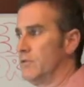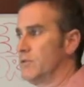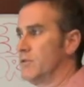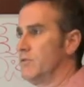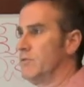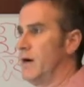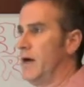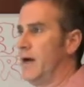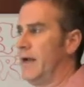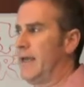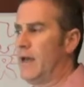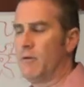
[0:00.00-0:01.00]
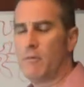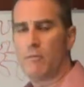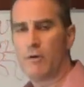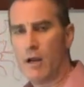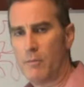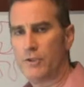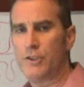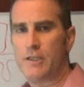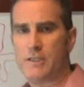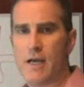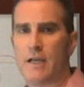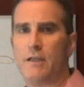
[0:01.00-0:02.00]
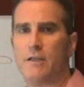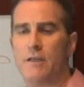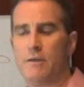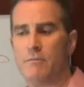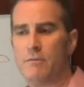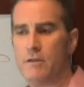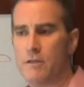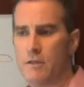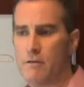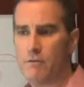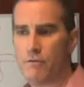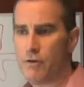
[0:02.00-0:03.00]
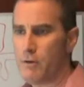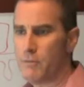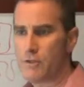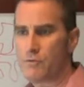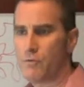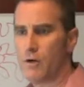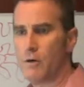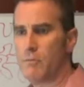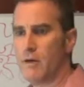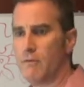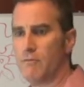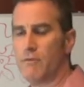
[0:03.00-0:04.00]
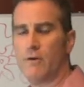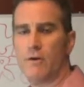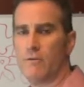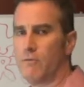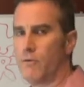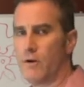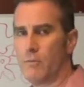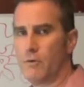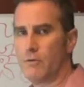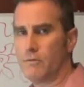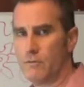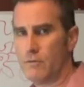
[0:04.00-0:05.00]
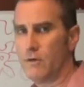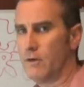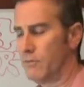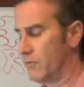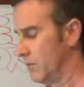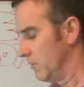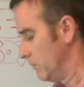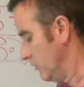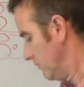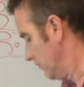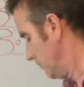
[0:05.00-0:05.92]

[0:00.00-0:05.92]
So I can't remember how much exactly the treatments were, but very affordable, very affordable.